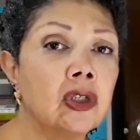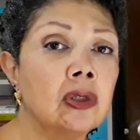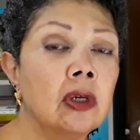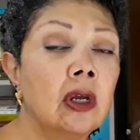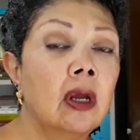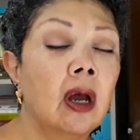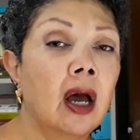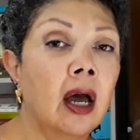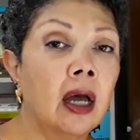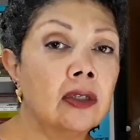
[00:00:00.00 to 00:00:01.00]
you,
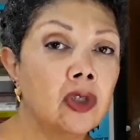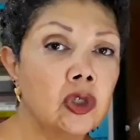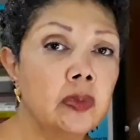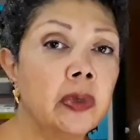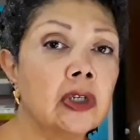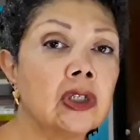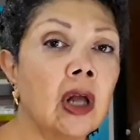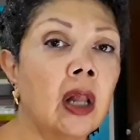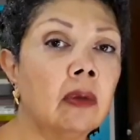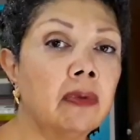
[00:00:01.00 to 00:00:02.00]
two books
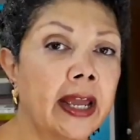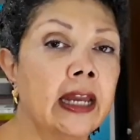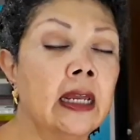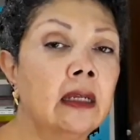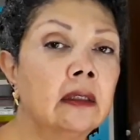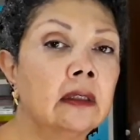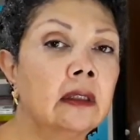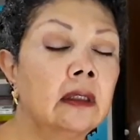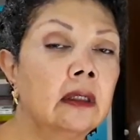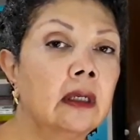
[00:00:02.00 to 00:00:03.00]
already
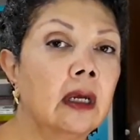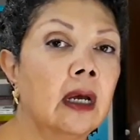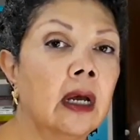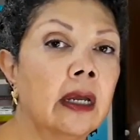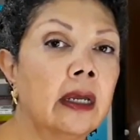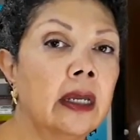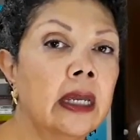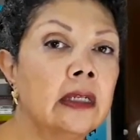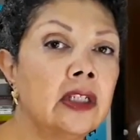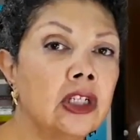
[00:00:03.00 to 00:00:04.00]

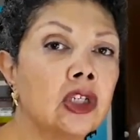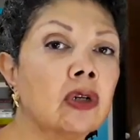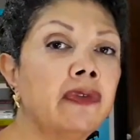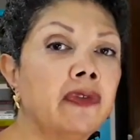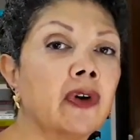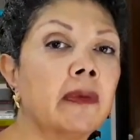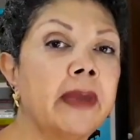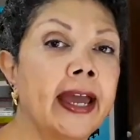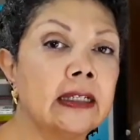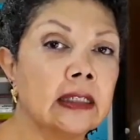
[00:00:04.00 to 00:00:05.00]
in digital
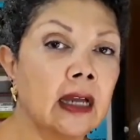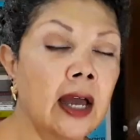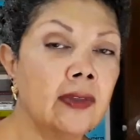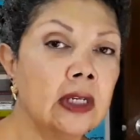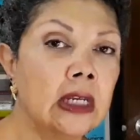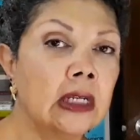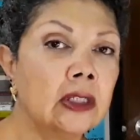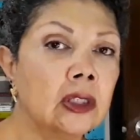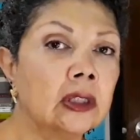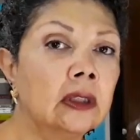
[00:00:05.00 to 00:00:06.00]
format on the
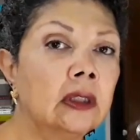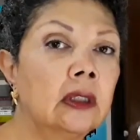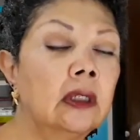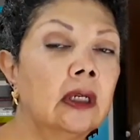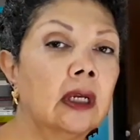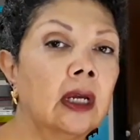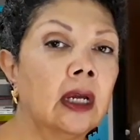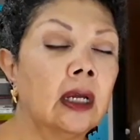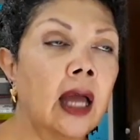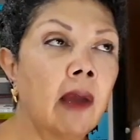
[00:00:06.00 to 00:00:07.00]
Kindle.
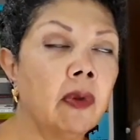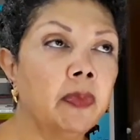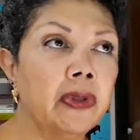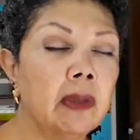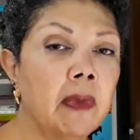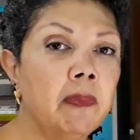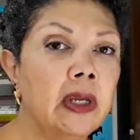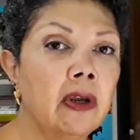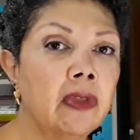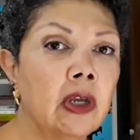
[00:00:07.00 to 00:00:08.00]
I will put them up
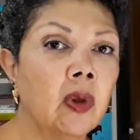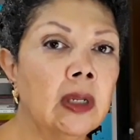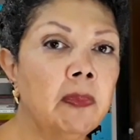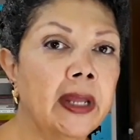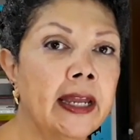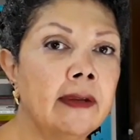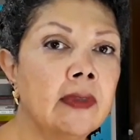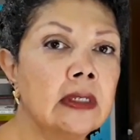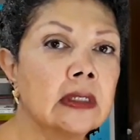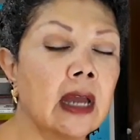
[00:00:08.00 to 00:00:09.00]
here, The Only Plane
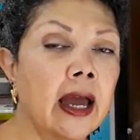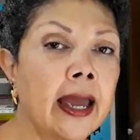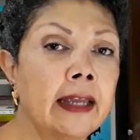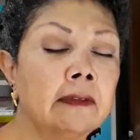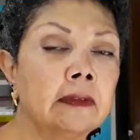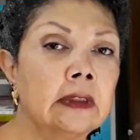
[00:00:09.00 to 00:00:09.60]
in the Sky